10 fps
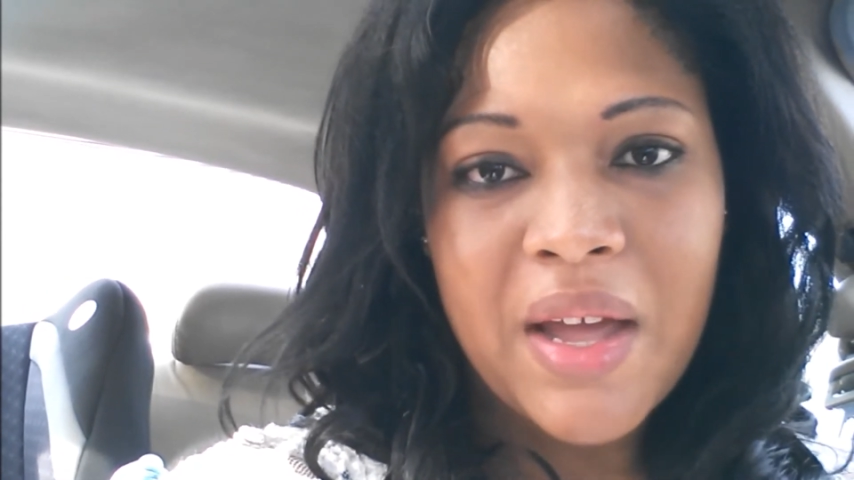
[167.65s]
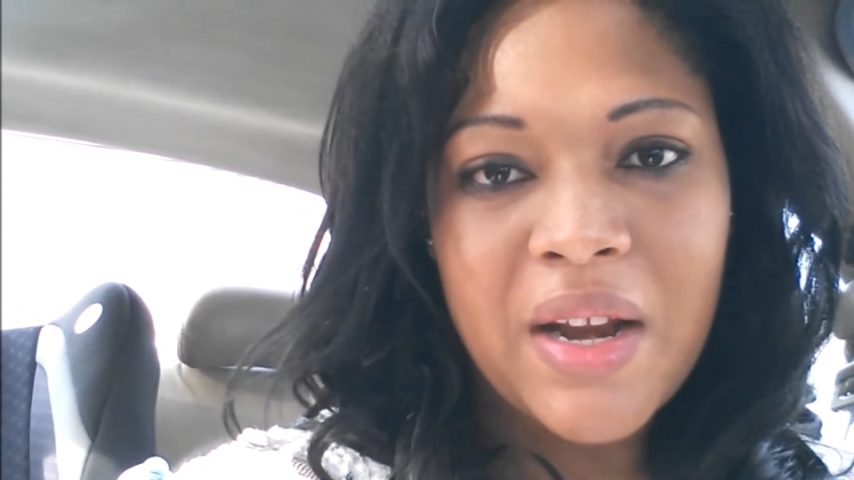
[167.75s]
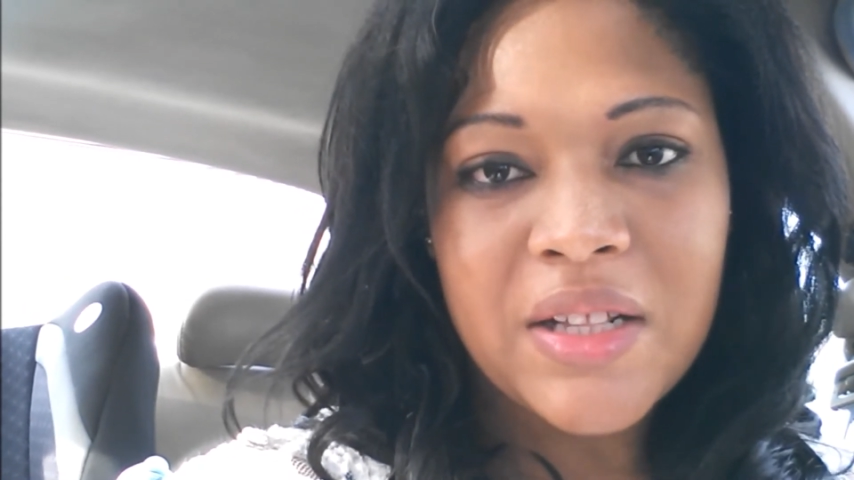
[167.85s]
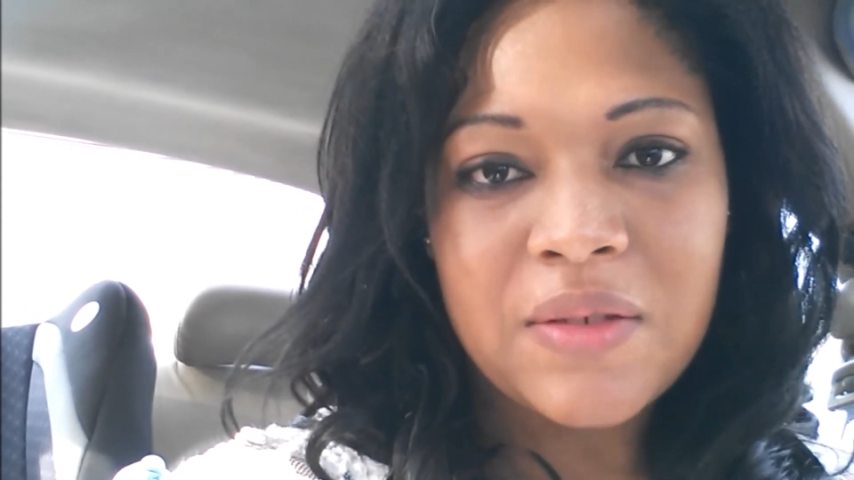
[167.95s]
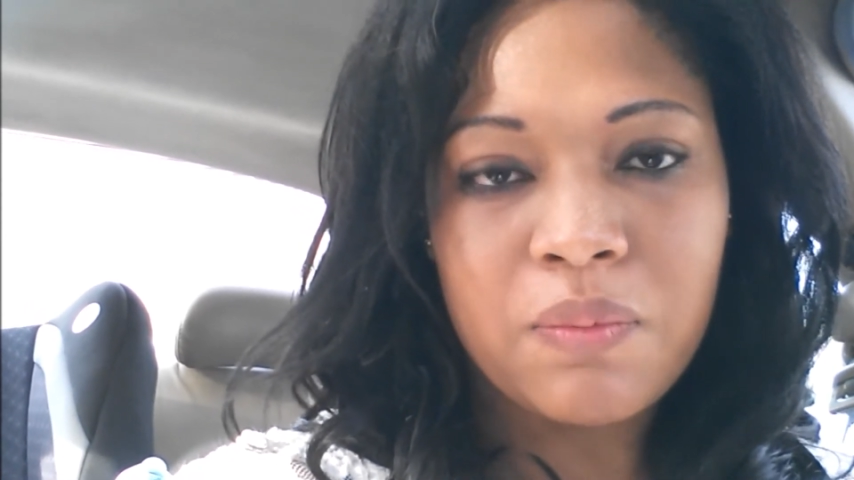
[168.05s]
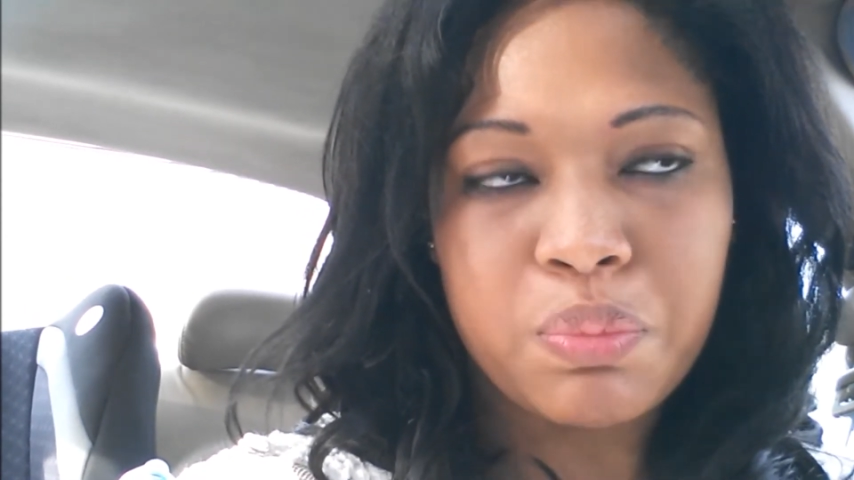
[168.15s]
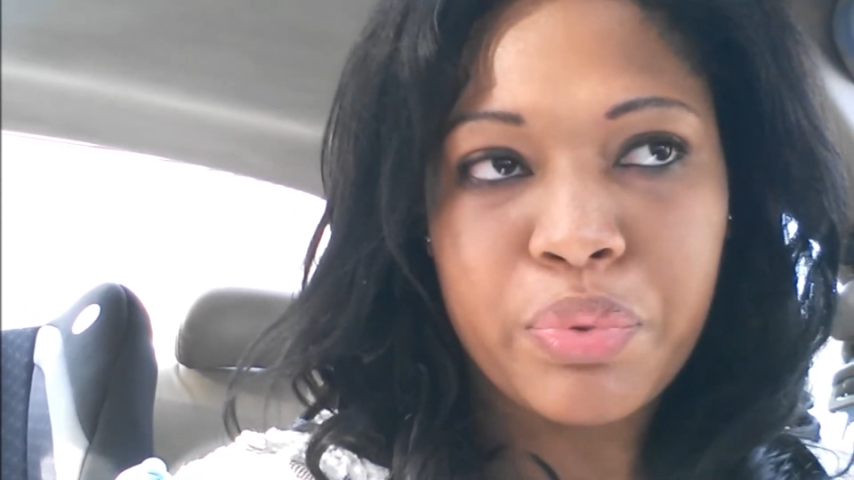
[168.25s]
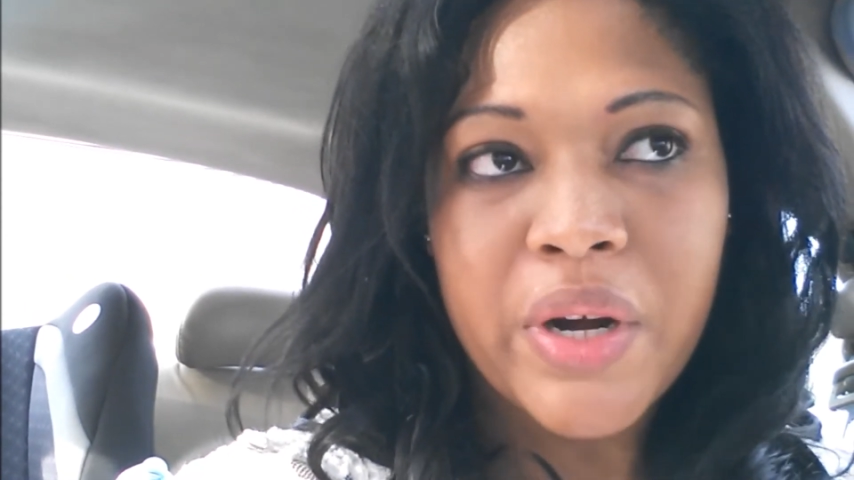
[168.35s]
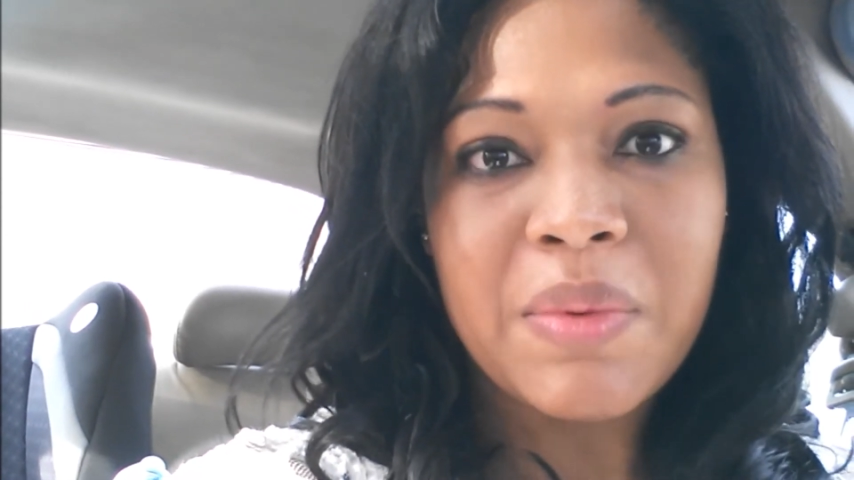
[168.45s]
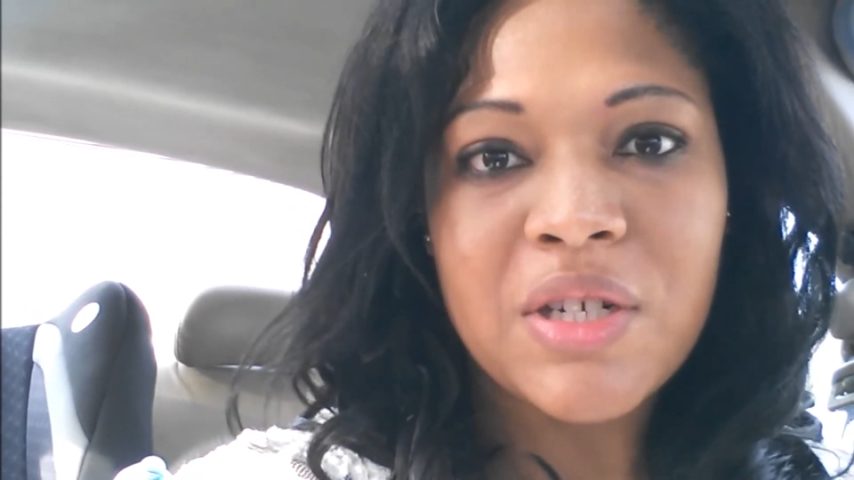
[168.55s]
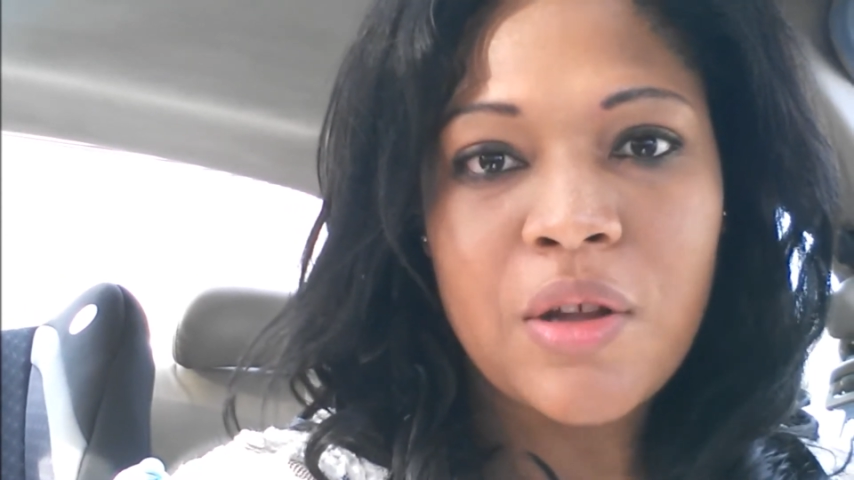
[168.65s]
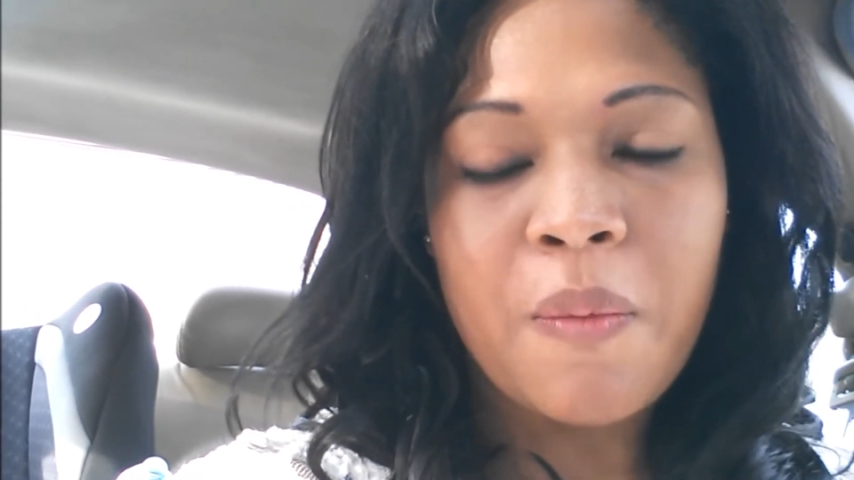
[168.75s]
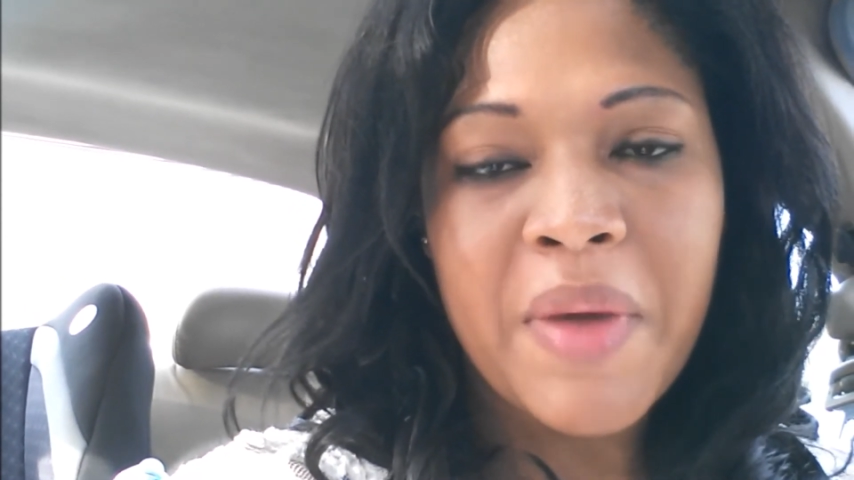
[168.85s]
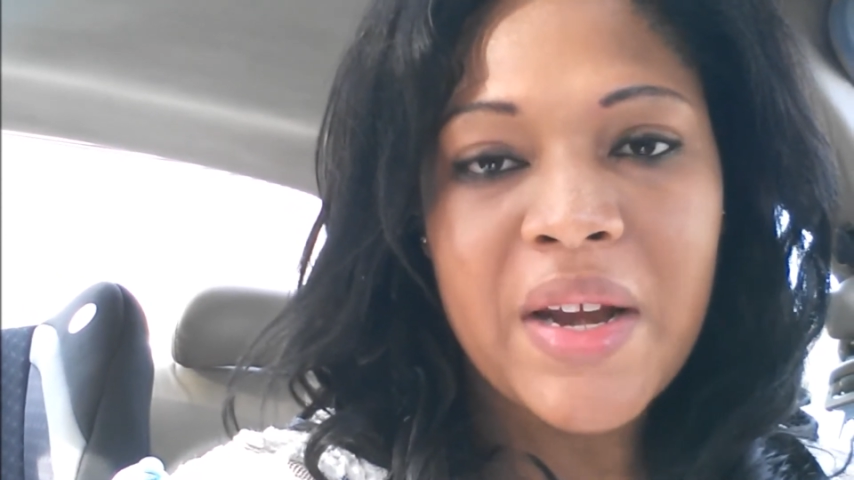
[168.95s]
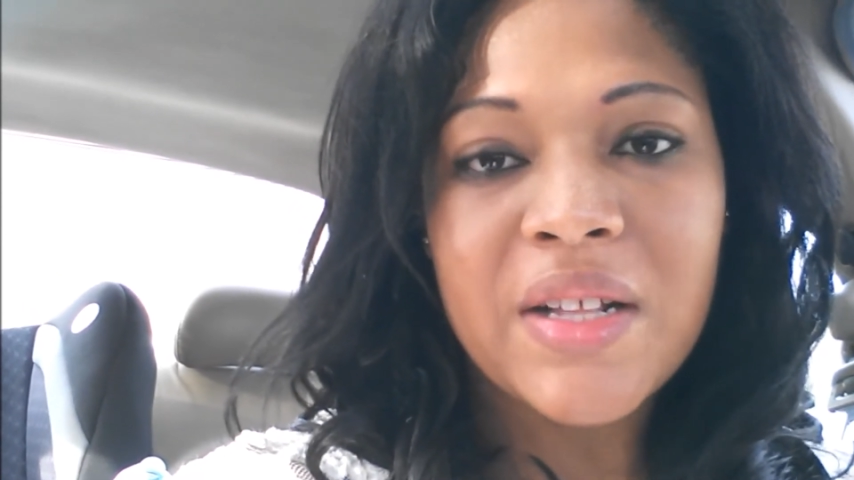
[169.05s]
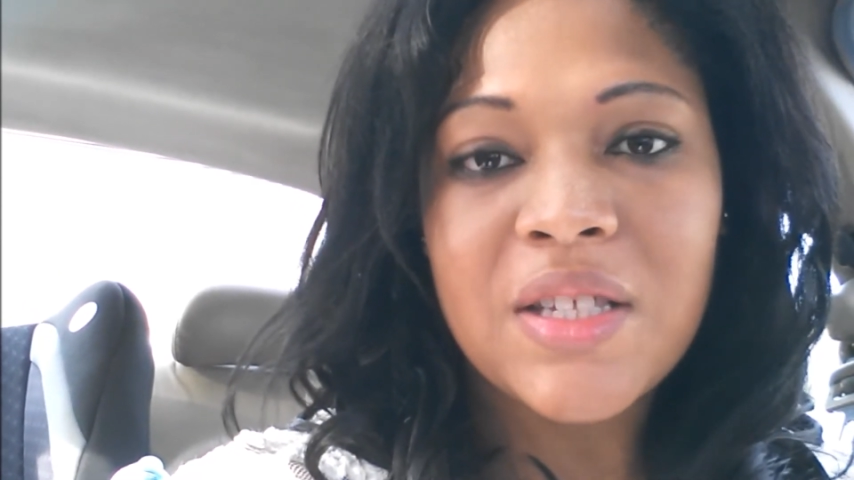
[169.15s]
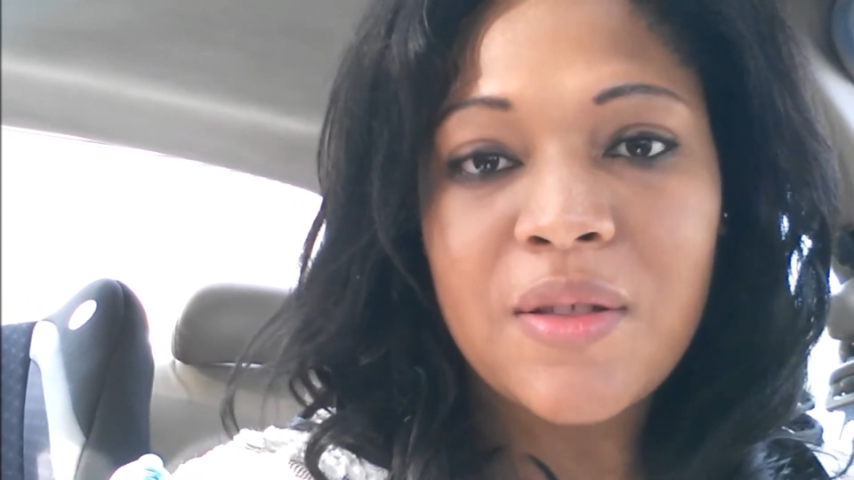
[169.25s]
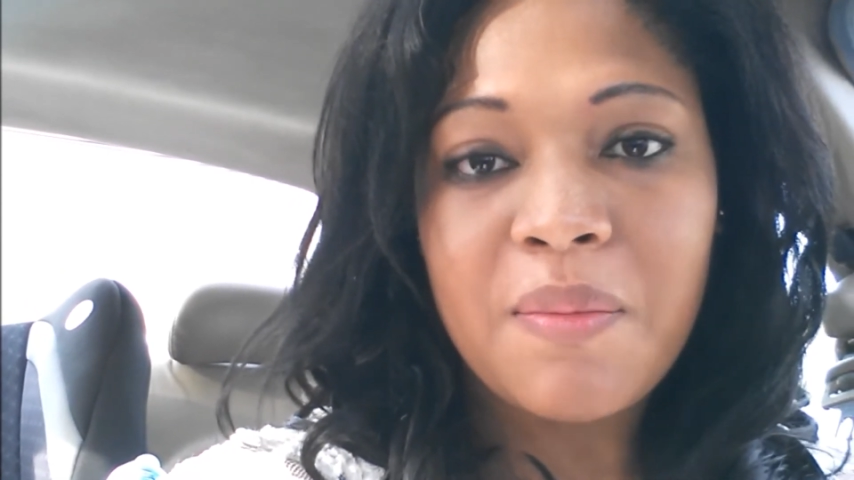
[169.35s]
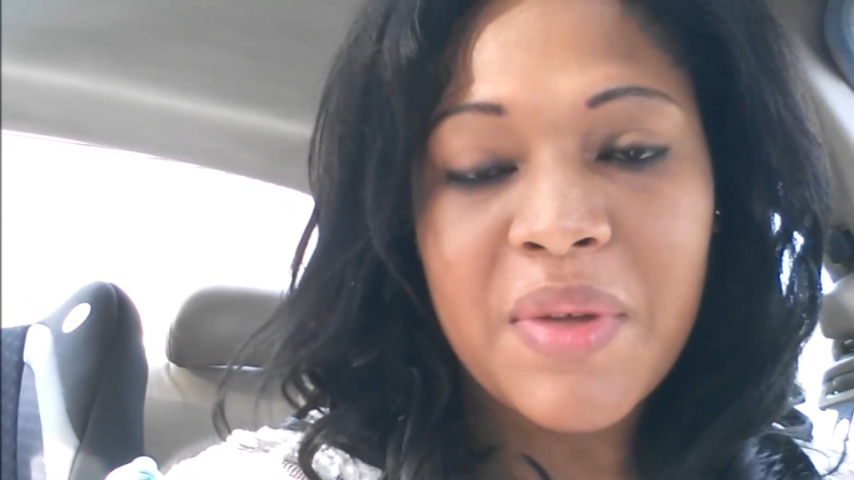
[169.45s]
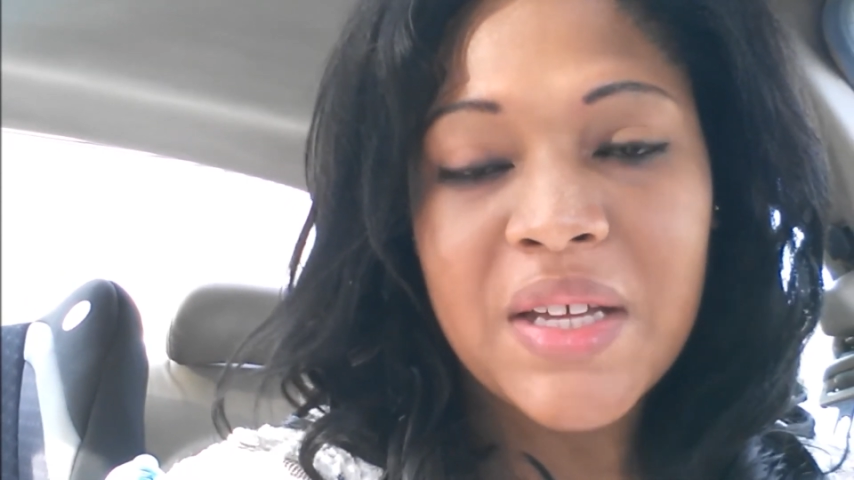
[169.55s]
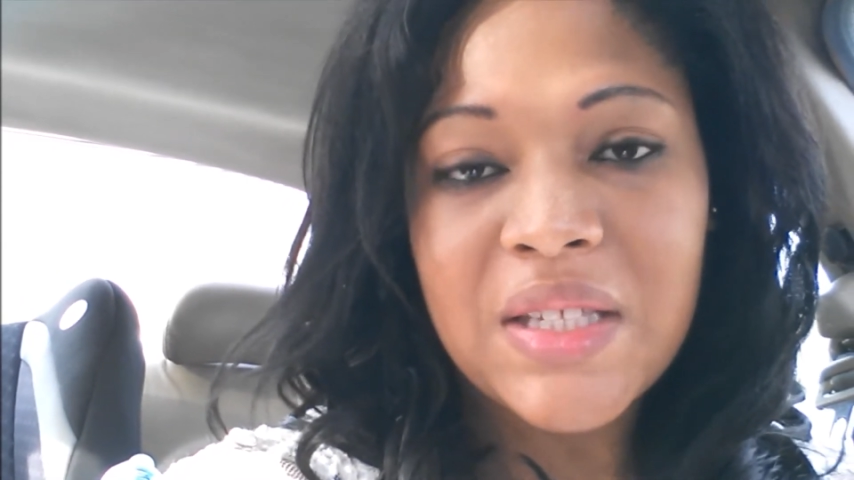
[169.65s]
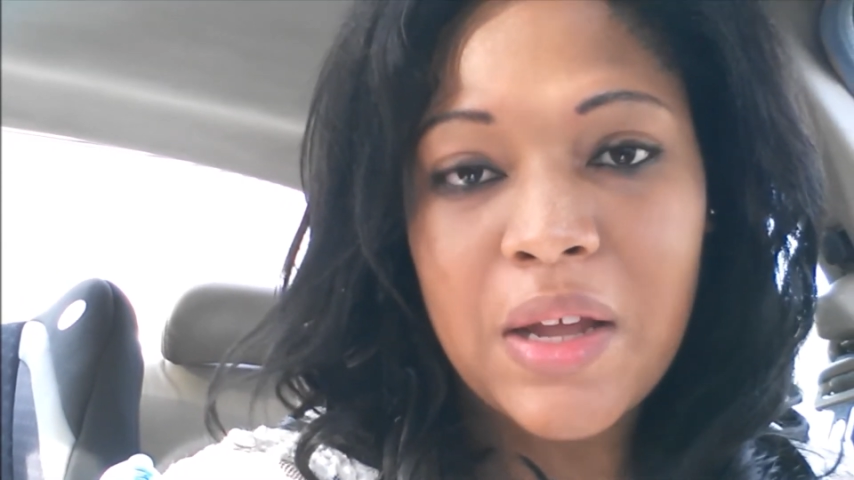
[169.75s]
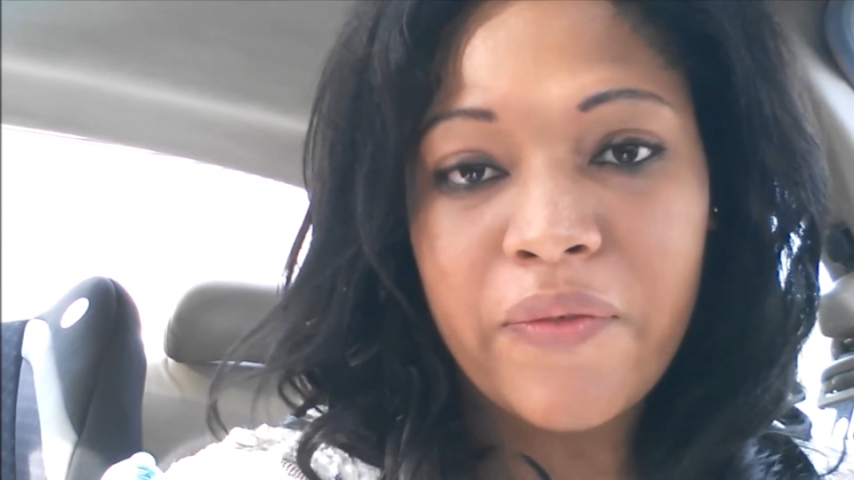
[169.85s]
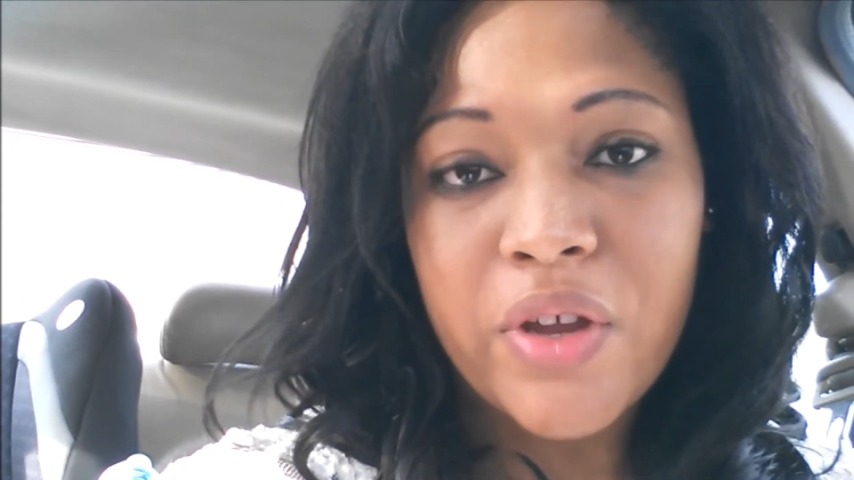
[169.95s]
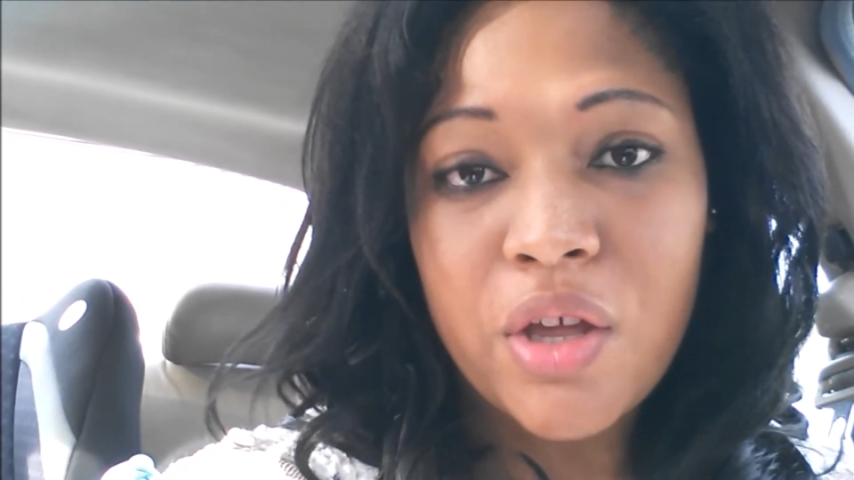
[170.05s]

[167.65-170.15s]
and it's pretty much low maintenance. So the biggest thing for